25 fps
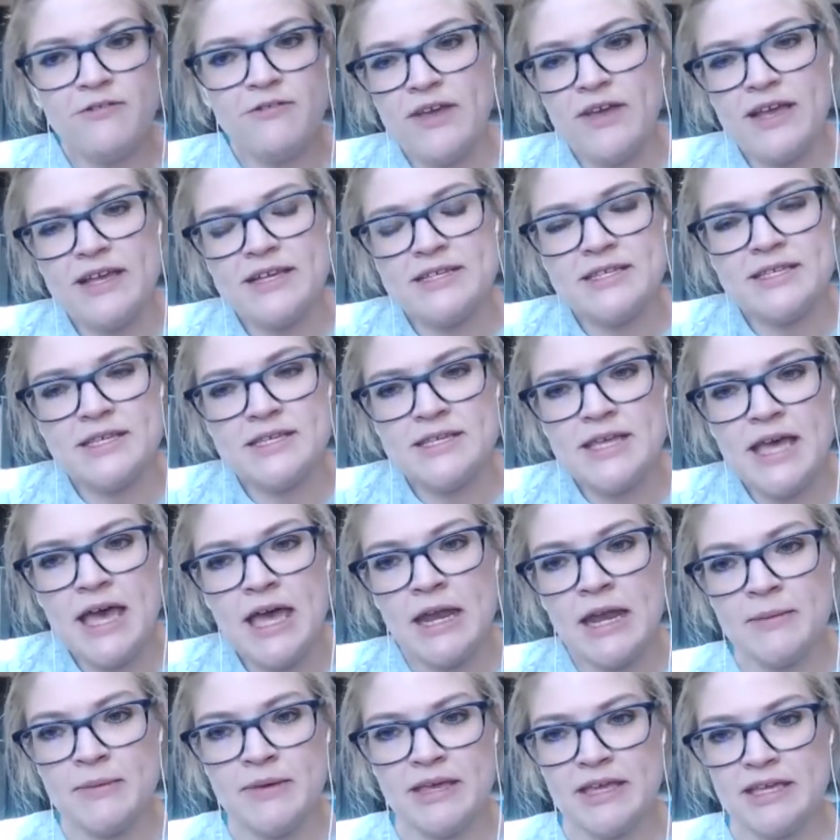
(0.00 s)
face this
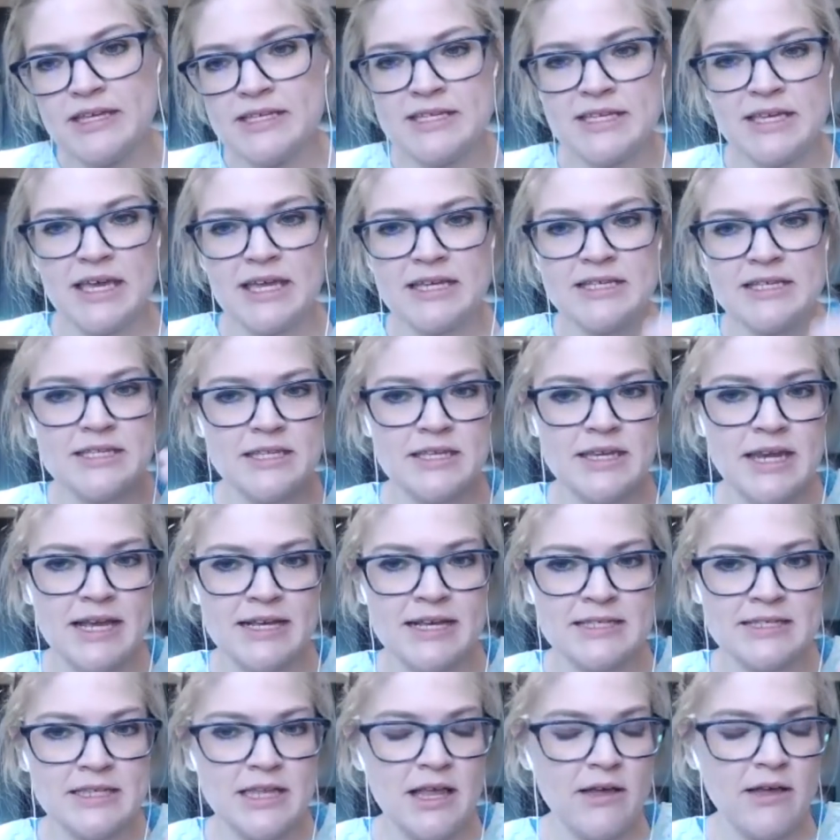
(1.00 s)
enemy to get to the
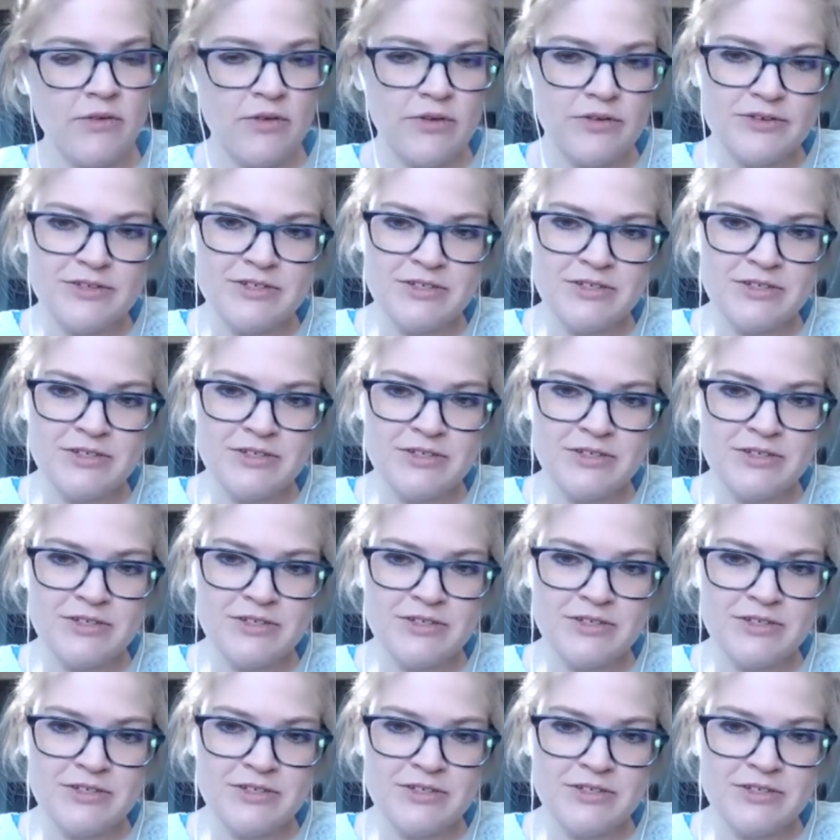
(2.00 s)
next level